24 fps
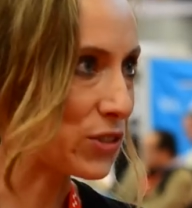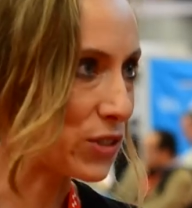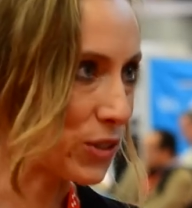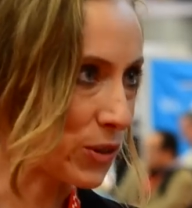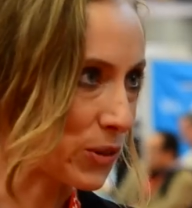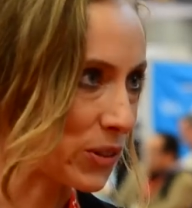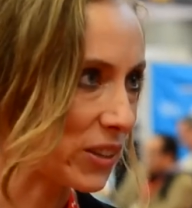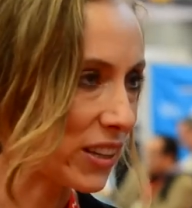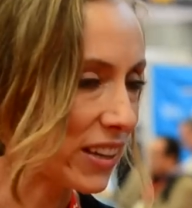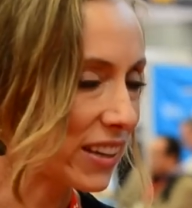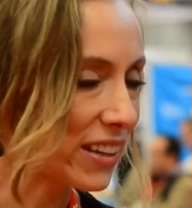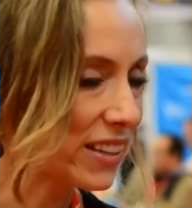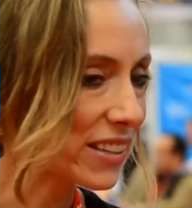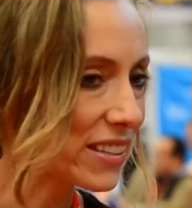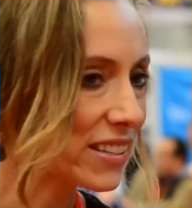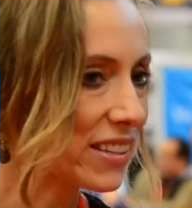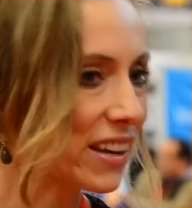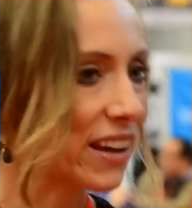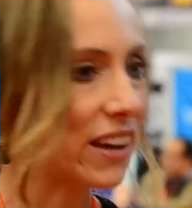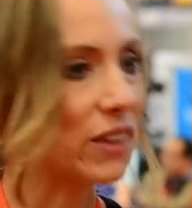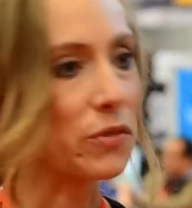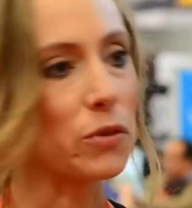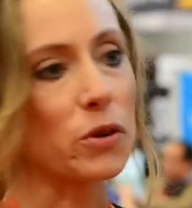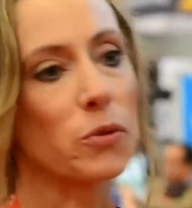do things
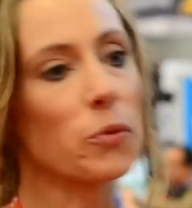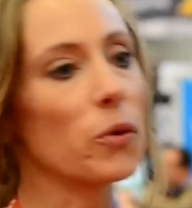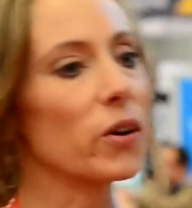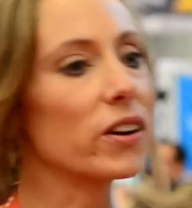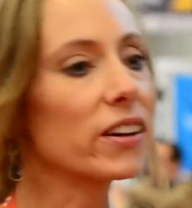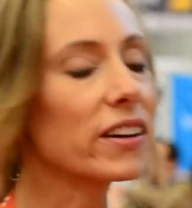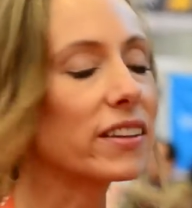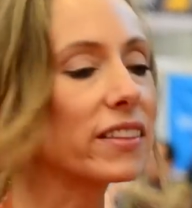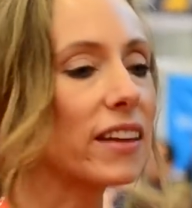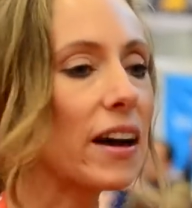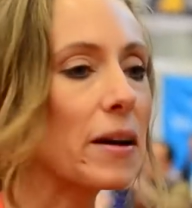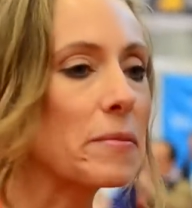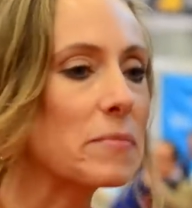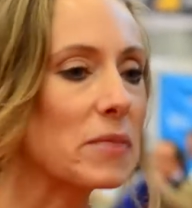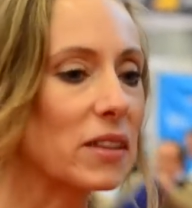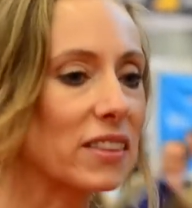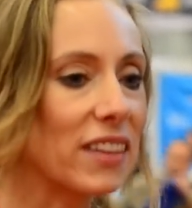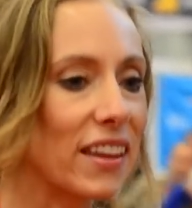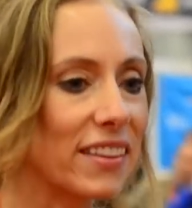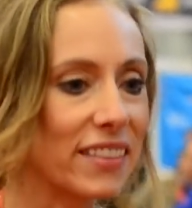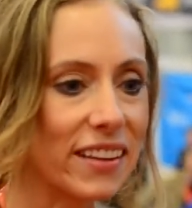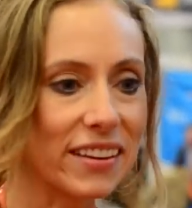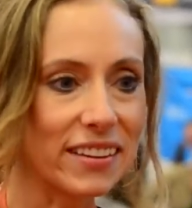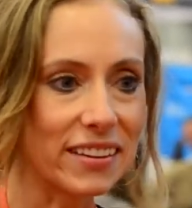and rewarding them and
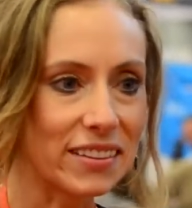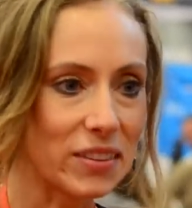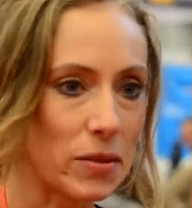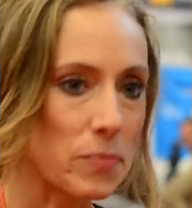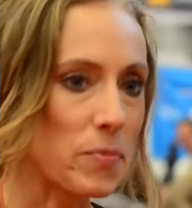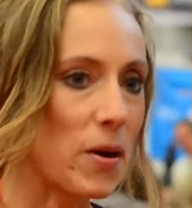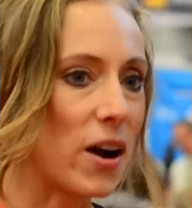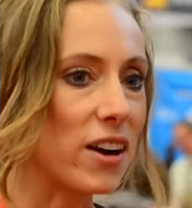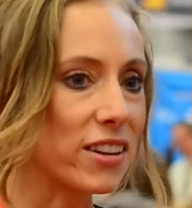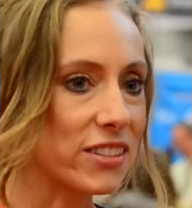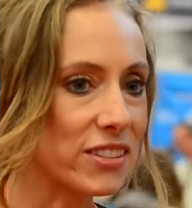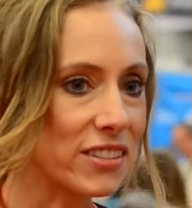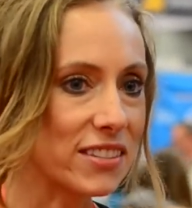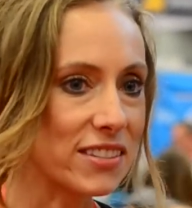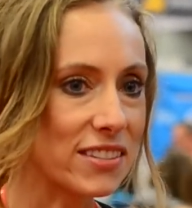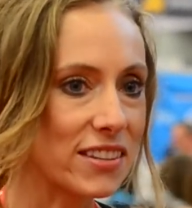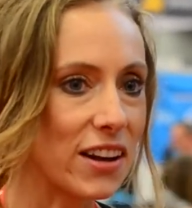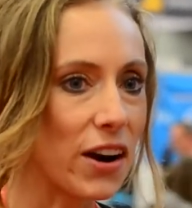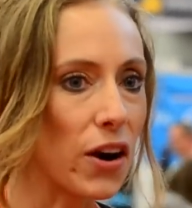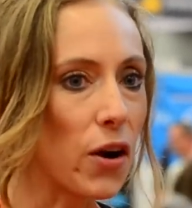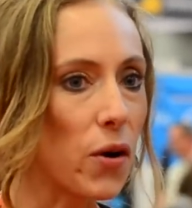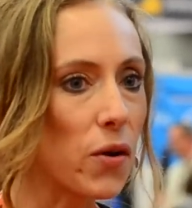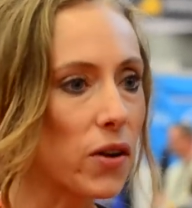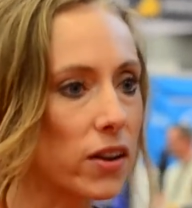then letting their bosses
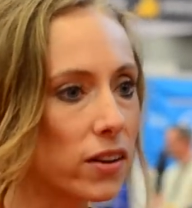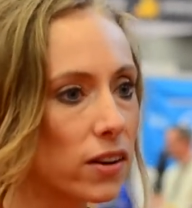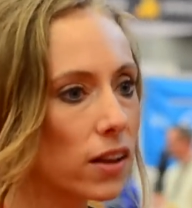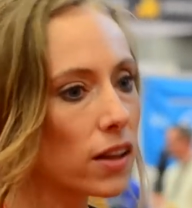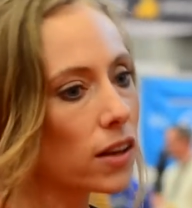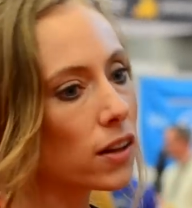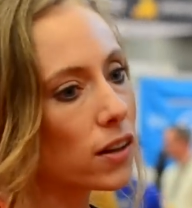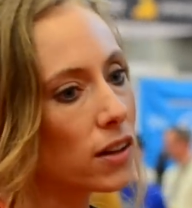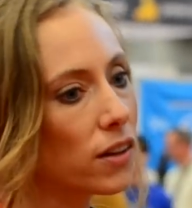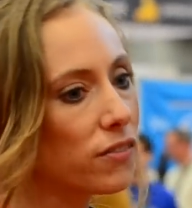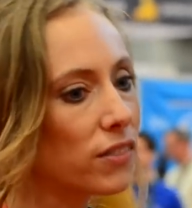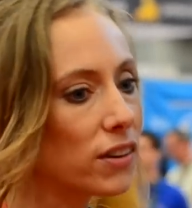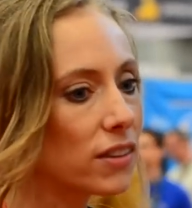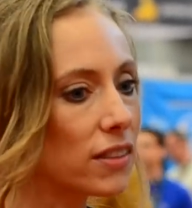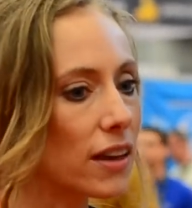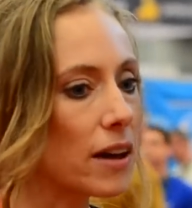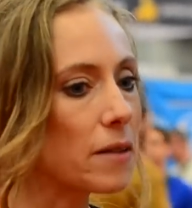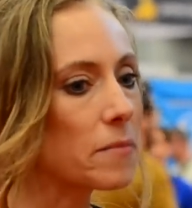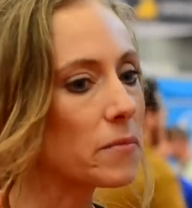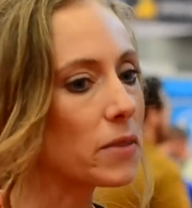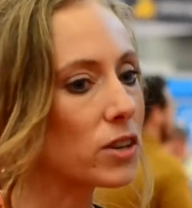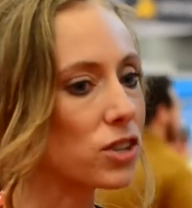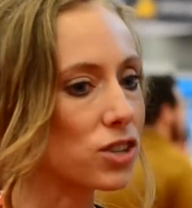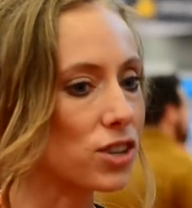know and giving
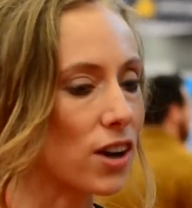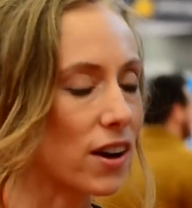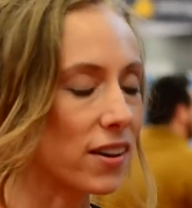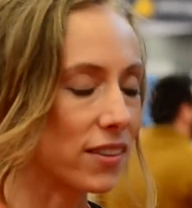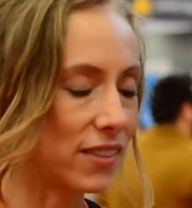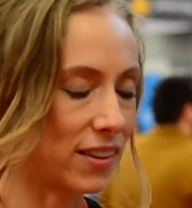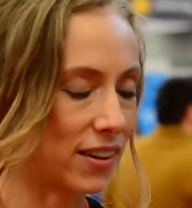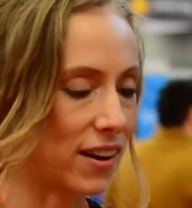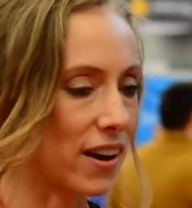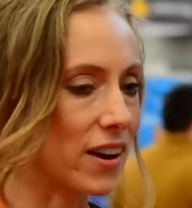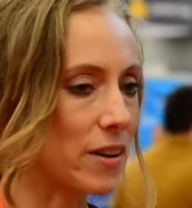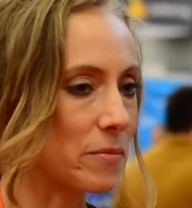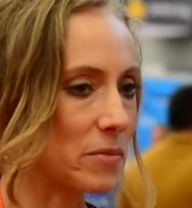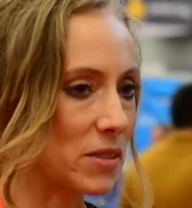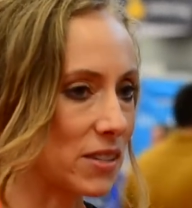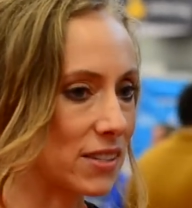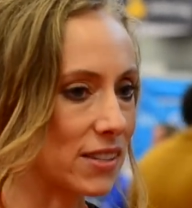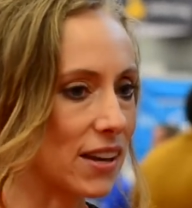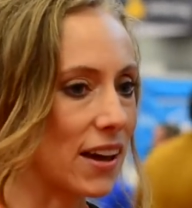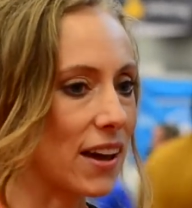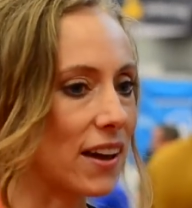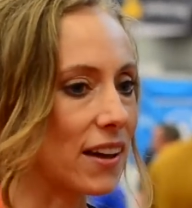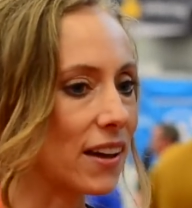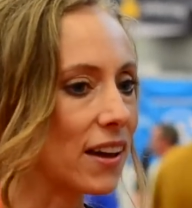them a shot in the arm to
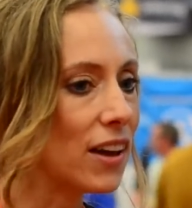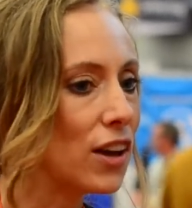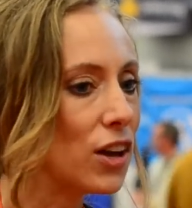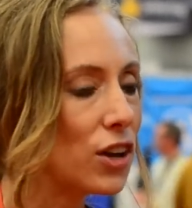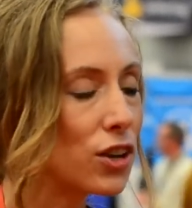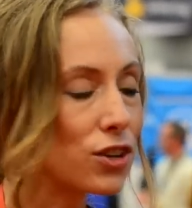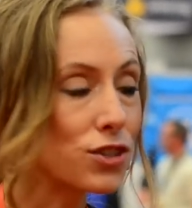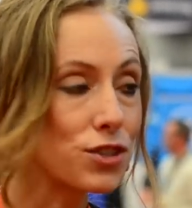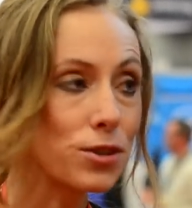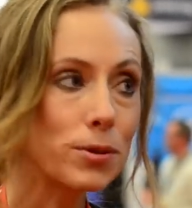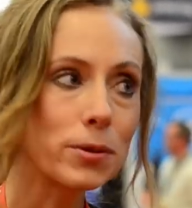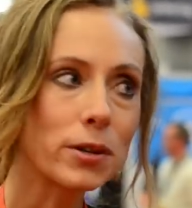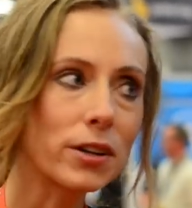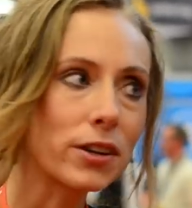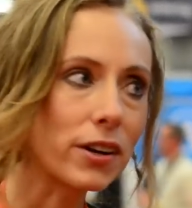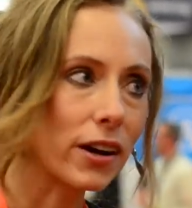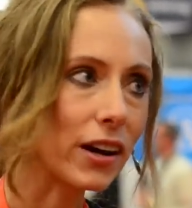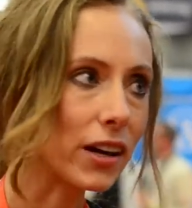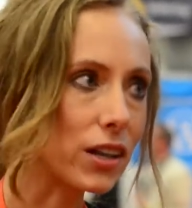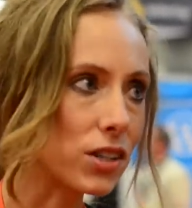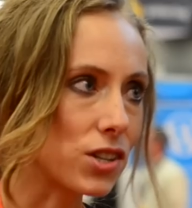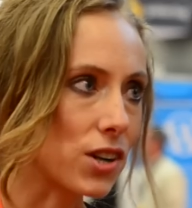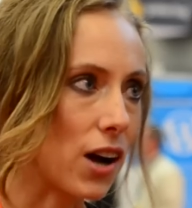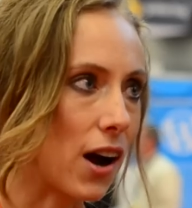say, you're doing a
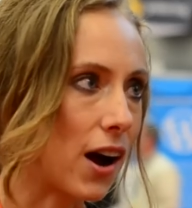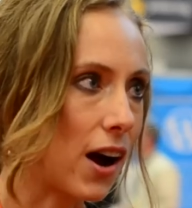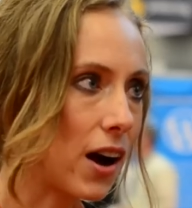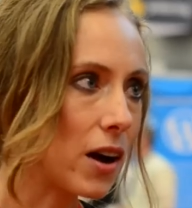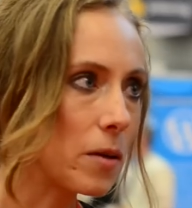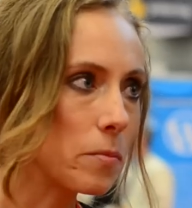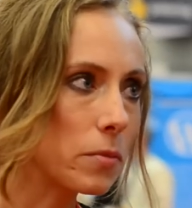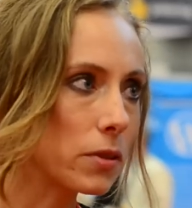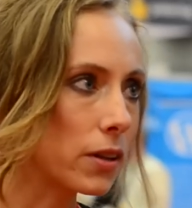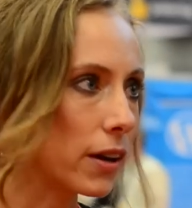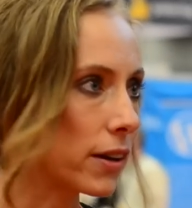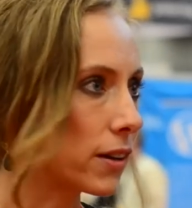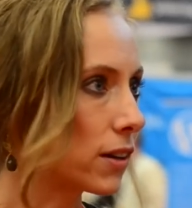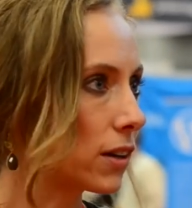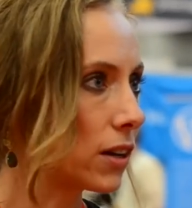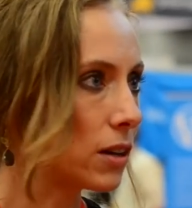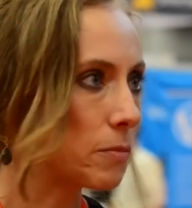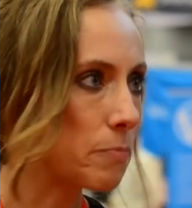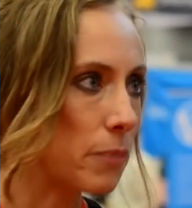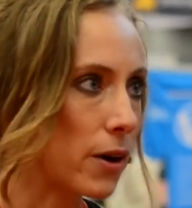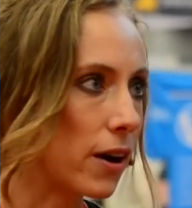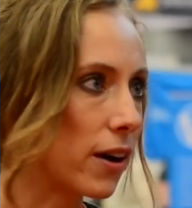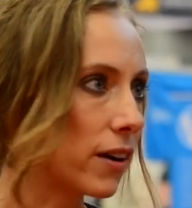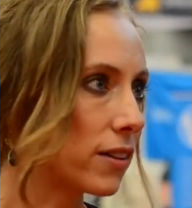great job, like
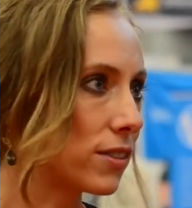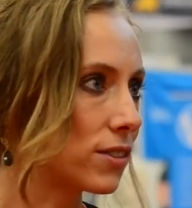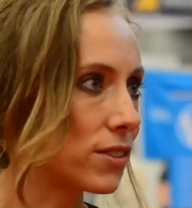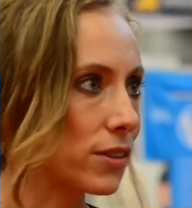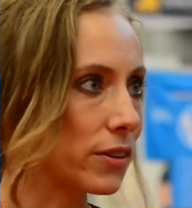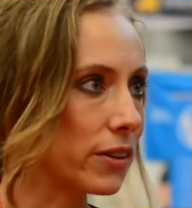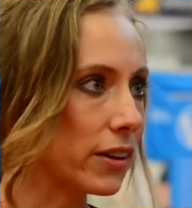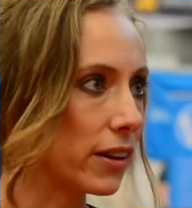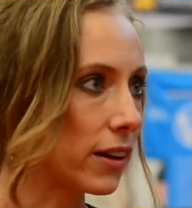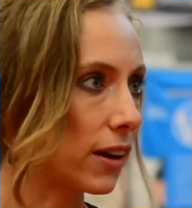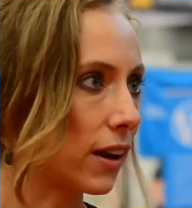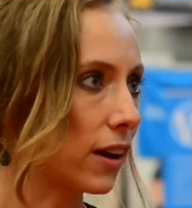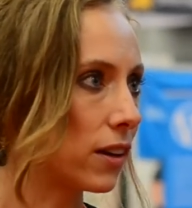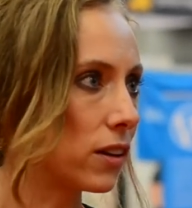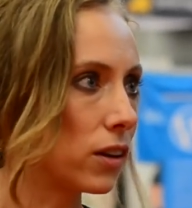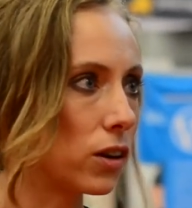keep on doing it.